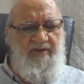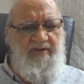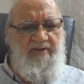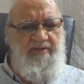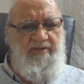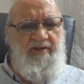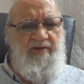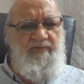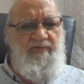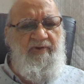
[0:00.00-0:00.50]

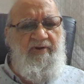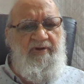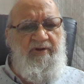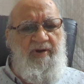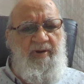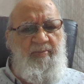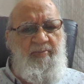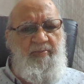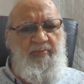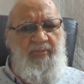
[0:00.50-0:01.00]
they were
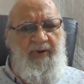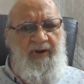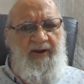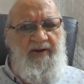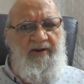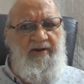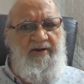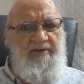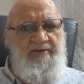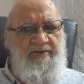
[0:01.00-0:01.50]

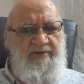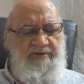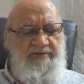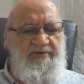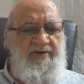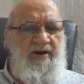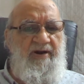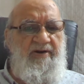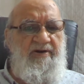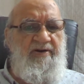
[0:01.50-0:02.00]
compiled in this
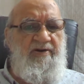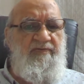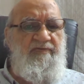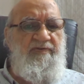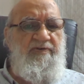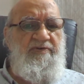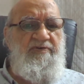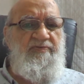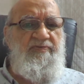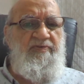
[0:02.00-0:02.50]
order
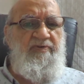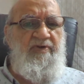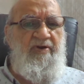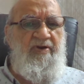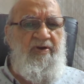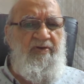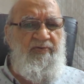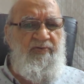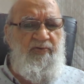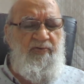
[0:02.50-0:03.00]
which we
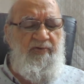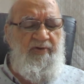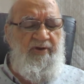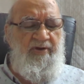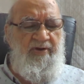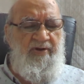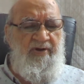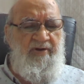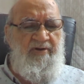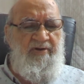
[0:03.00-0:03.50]
have
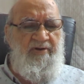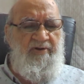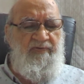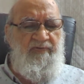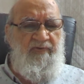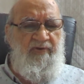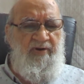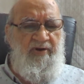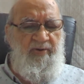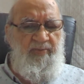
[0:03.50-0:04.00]
today, and it
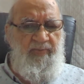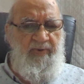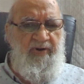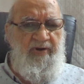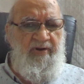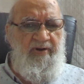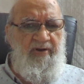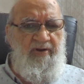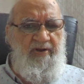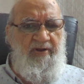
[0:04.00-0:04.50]
will
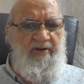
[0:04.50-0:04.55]
remain